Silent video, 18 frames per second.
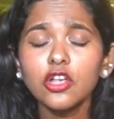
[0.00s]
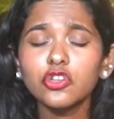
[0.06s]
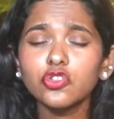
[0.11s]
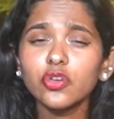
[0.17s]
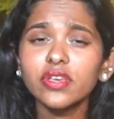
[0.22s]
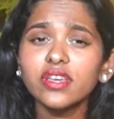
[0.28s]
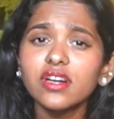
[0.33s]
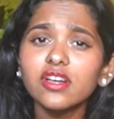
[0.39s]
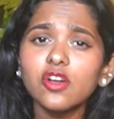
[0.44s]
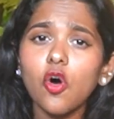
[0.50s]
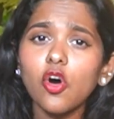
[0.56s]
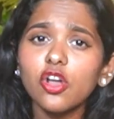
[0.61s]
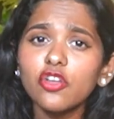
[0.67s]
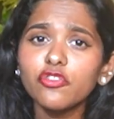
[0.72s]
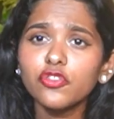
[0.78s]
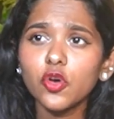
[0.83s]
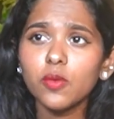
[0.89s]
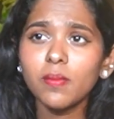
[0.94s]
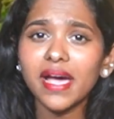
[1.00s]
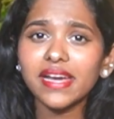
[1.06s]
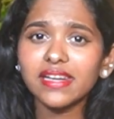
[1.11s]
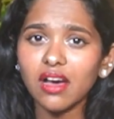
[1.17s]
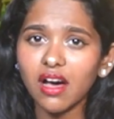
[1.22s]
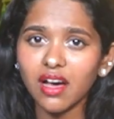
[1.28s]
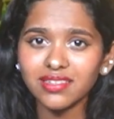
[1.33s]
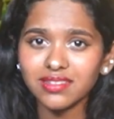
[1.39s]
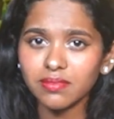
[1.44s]
So here all of you might
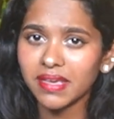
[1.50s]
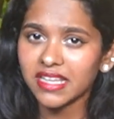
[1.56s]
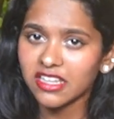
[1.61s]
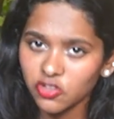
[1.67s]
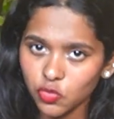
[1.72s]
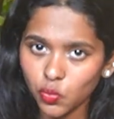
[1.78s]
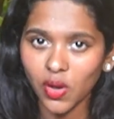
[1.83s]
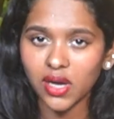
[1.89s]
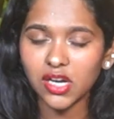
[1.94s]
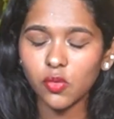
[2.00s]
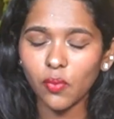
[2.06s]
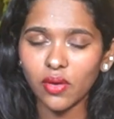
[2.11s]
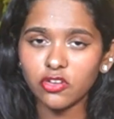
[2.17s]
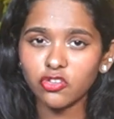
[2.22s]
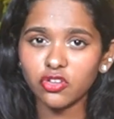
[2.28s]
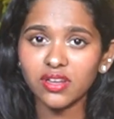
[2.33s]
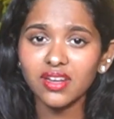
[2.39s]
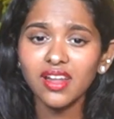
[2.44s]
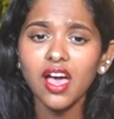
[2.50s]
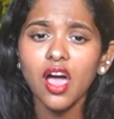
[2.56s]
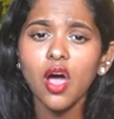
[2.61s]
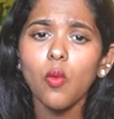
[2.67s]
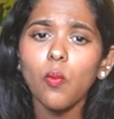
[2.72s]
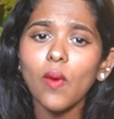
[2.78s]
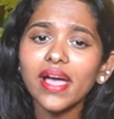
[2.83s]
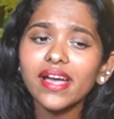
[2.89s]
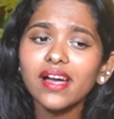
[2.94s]
ask me this one question:
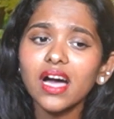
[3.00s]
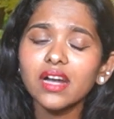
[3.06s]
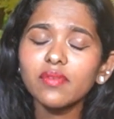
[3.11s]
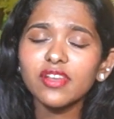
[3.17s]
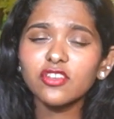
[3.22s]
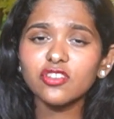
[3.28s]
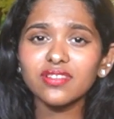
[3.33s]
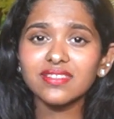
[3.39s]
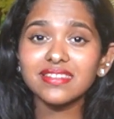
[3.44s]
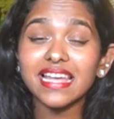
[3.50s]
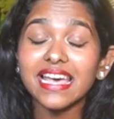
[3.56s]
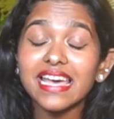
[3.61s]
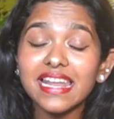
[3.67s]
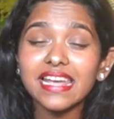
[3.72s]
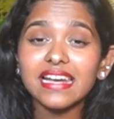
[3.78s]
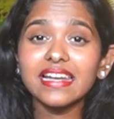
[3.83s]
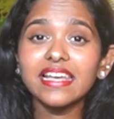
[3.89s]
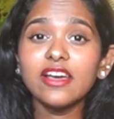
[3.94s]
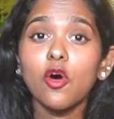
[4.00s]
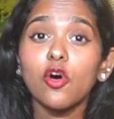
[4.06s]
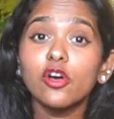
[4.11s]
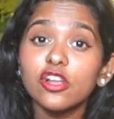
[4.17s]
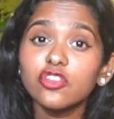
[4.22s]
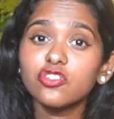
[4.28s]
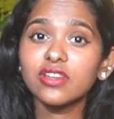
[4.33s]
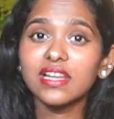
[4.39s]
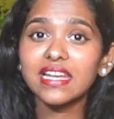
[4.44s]
why can't we just directly
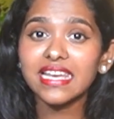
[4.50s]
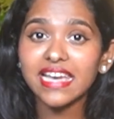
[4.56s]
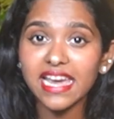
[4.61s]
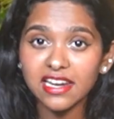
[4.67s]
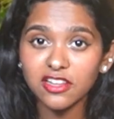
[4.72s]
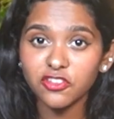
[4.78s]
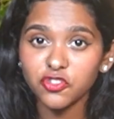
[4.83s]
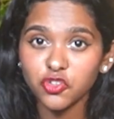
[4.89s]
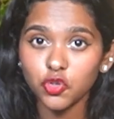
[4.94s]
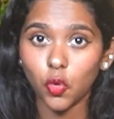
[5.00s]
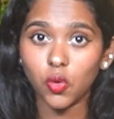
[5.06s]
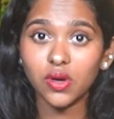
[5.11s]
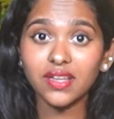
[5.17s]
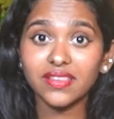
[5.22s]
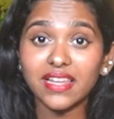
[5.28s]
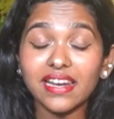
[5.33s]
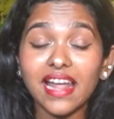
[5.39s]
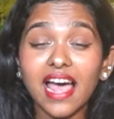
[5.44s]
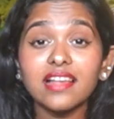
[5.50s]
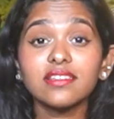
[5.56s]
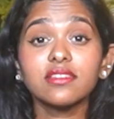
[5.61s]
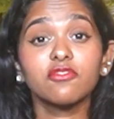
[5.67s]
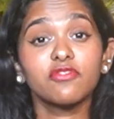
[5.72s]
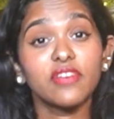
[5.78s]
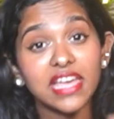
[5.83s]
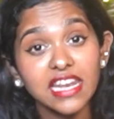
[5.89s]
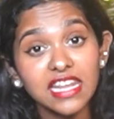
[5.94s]
originally get a stone that has
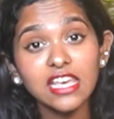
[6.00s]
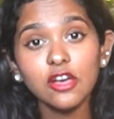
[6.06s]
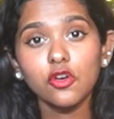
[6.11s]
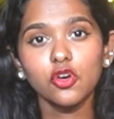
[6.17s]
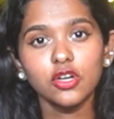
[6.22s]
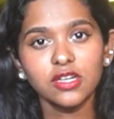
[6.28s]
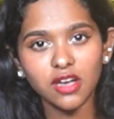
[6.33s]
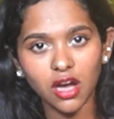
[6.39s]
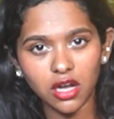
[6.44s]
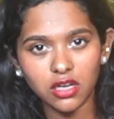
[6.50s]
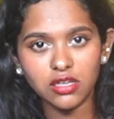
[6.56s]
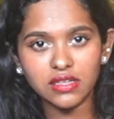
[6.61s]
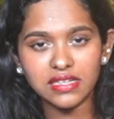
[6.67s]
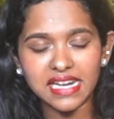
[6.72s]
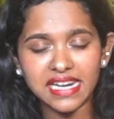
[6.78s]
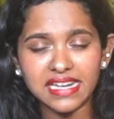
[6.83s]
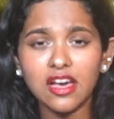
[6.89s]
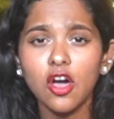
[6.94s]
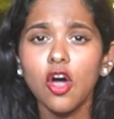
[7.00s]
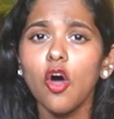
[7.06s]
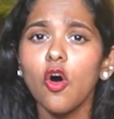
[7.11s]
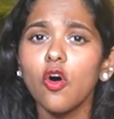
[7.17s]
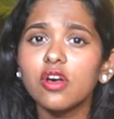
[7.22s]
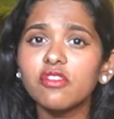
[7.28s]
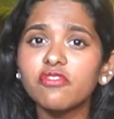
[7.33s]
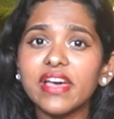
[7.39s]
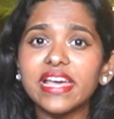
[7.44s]
very good color grade
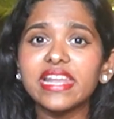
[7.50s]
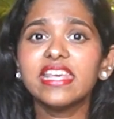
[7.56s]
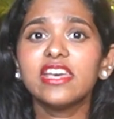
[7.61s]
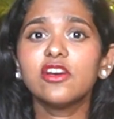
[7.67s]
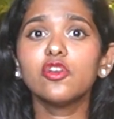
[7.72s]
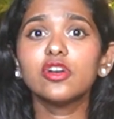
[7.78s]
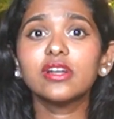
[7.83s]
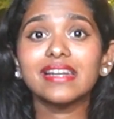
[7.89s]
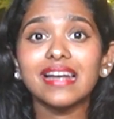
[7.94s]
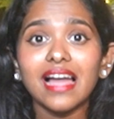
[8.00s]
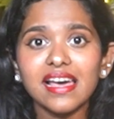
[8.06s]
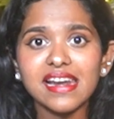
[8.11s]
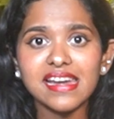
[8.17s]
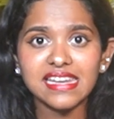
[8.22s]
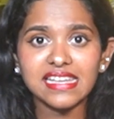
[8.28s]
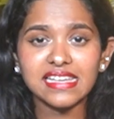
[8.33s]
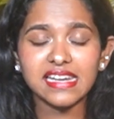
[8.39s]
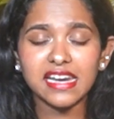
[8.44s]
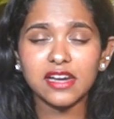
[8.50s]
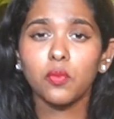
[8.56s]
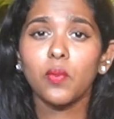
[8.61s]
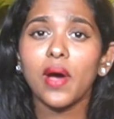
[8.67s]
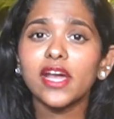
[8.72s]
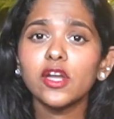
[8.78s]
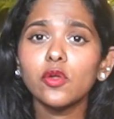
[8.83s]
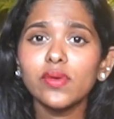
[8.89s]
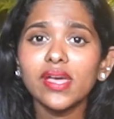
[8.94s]
or very good clarity grade?
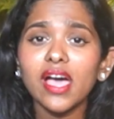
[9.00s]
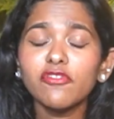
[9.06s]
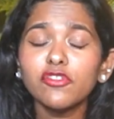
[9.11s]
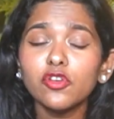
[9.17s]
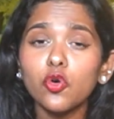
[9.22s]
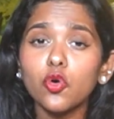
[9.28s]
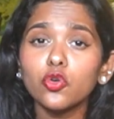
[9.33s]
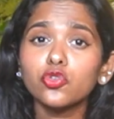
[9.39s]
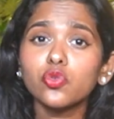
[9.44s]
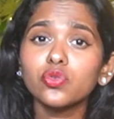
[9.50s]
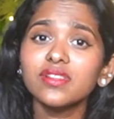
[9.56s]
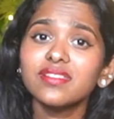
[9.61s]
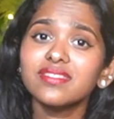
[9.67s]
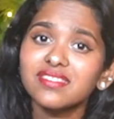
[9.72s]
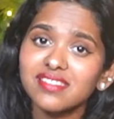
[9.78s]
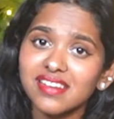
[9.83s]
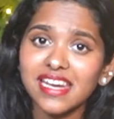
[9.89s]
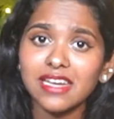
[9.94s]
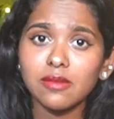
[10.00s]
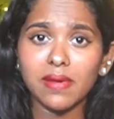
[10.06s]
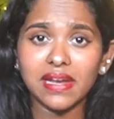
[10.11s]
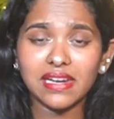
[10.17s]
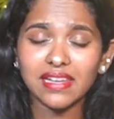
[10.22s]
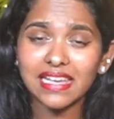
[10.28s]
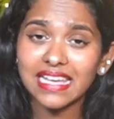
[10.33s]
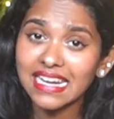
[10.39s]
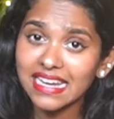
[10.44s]
Why do we have to go through this
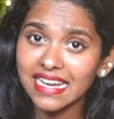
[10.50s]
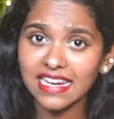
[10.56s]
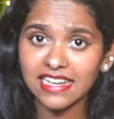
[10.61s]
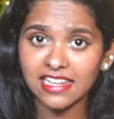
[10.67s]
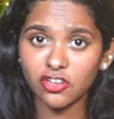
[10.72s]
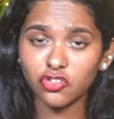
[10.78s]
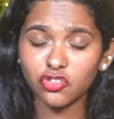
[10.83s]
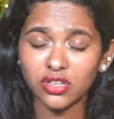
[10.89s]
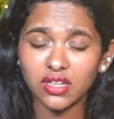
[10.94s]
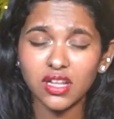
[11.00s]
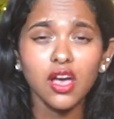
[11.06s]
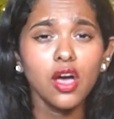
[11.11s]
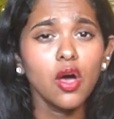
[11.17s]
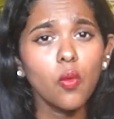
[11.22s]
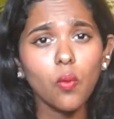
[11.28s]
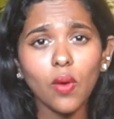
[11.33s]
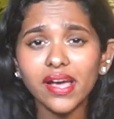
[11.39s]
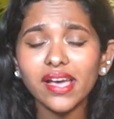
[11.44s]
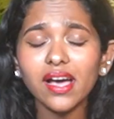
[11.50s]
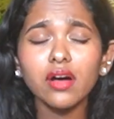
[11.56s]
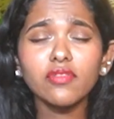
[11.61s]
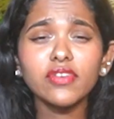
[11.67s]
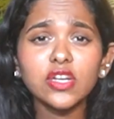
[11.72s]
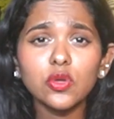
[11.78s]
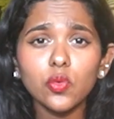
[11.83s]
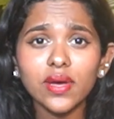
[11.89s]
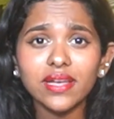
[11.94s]
treatment, irradiation? Why are
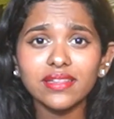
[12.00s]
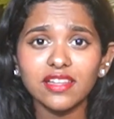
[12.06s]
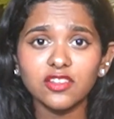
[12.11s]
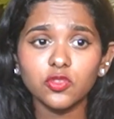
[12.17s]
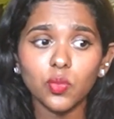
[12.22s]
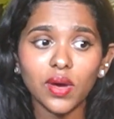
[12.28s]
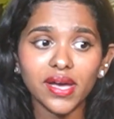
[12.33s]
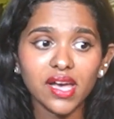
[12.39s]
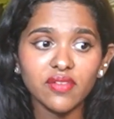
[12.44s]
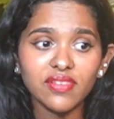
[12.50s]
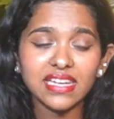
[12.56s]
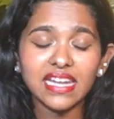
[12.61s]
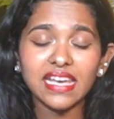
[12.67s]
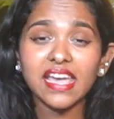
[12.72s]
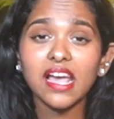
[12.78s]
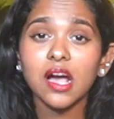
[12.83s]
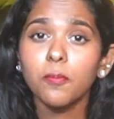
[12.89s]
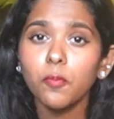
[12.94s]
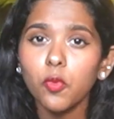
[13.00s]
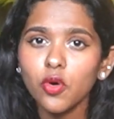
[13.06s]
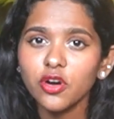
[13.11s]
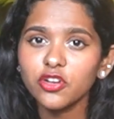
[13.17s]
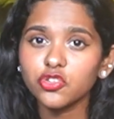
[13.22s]
we doing this? Why are we taking a poor